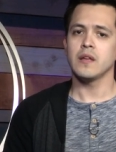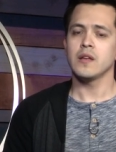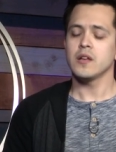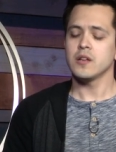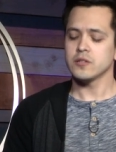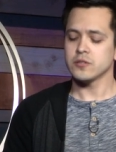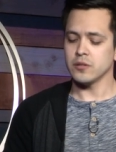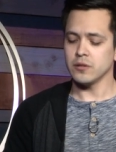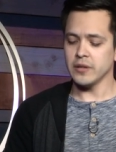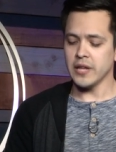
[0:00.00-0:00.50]

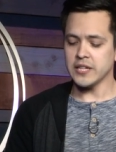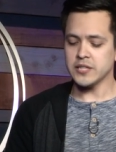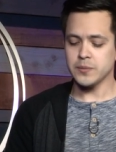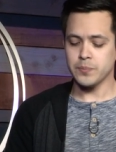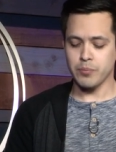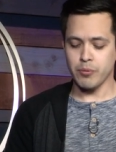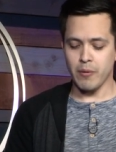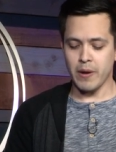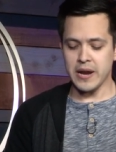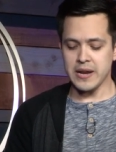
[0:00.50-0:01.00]
So let's
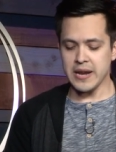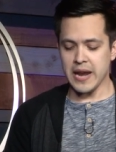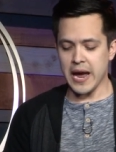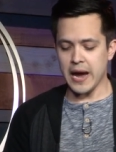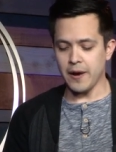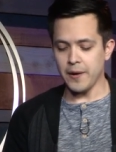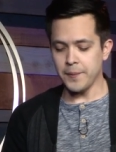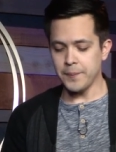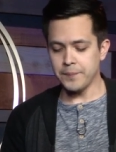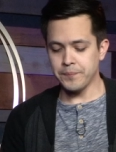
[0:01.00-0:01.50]
pray
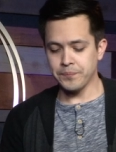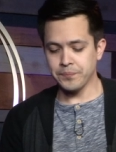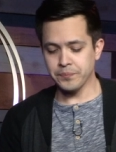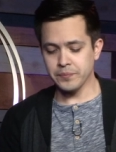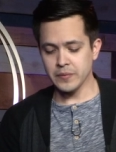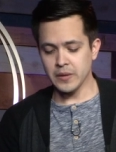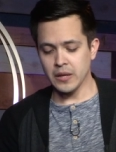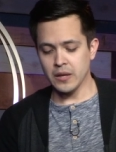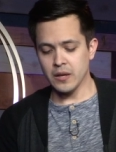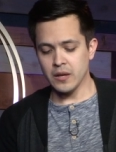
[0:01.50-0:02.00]
now
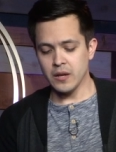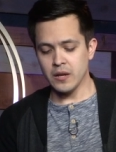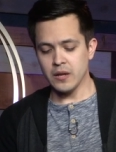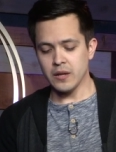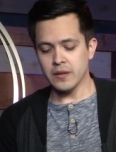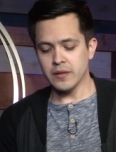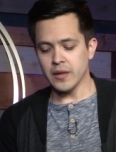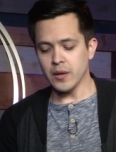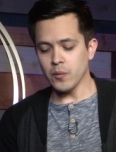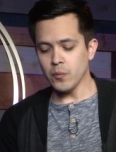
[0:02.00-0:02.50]

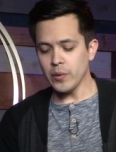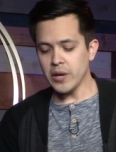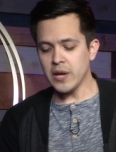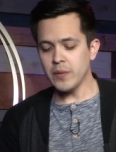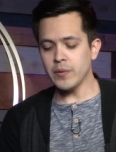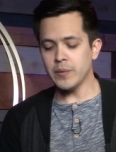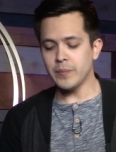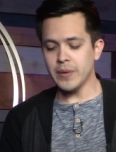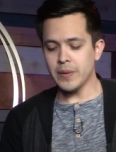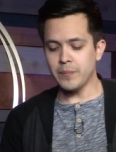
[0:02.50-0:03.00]
that we
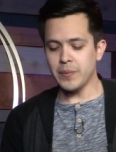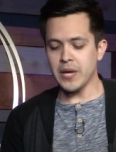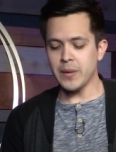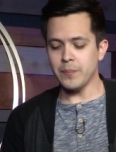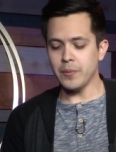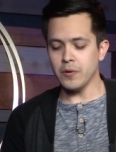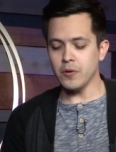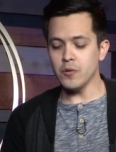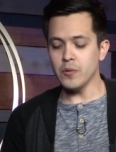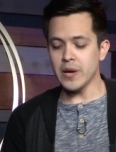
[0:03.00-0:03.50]
would be
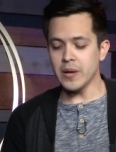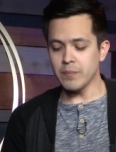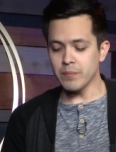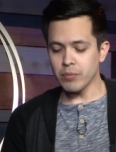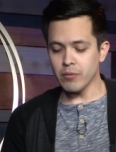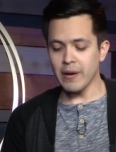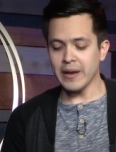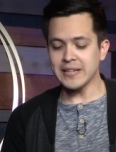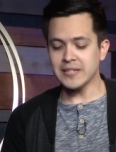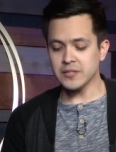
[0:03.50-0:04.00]
people who
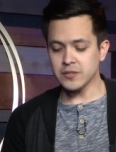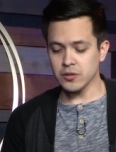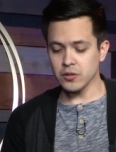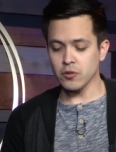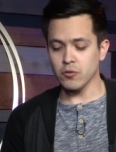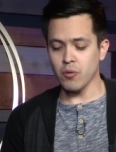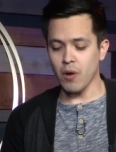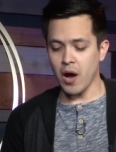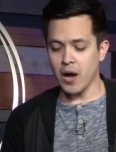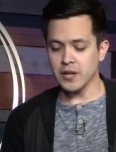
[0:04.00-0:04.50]
embrace the
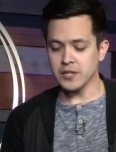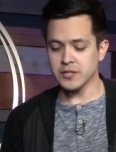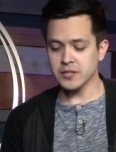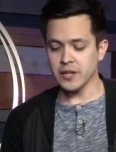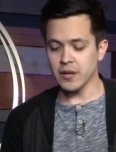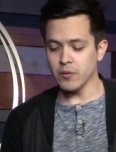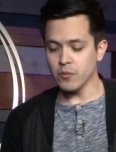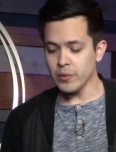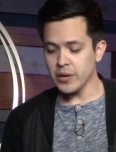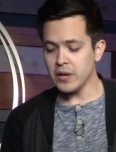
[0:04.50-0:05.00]
cross,
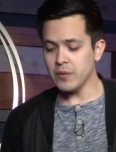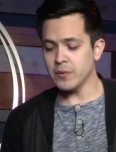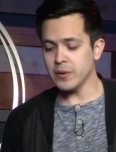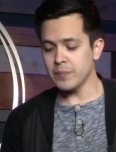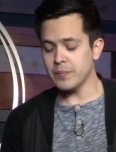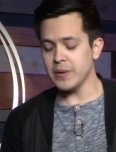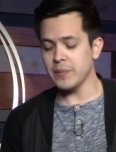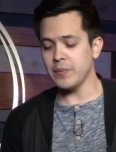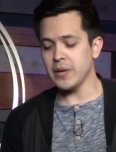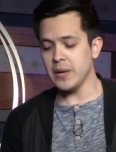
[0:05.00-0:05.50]
that we would
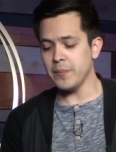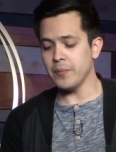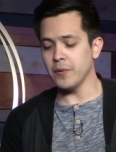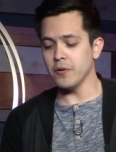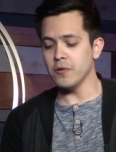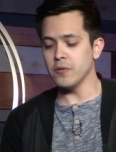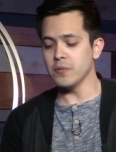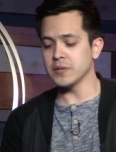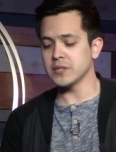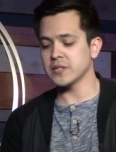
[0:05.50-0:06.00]
be people
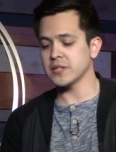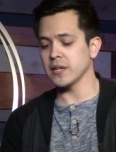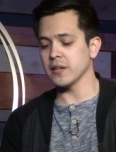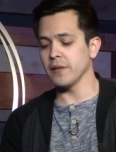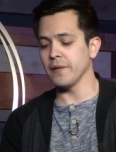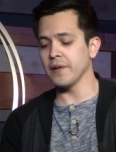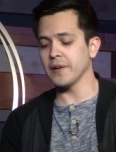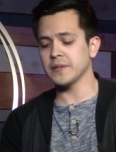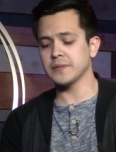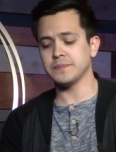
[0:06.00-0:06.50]
who would say,
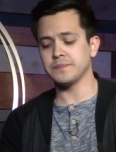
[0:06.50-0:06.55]
Lord,